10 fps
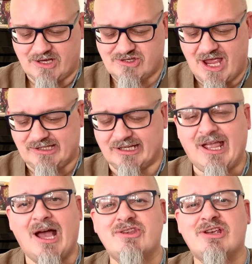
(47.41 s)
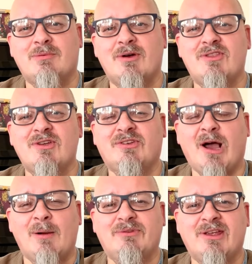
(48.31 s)
chatty catch up with you, to
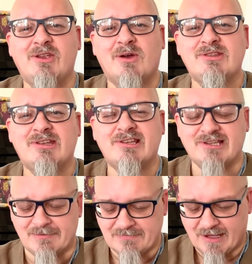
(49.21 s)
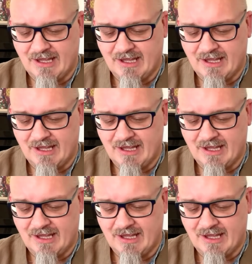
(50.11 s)
update you on the knitting.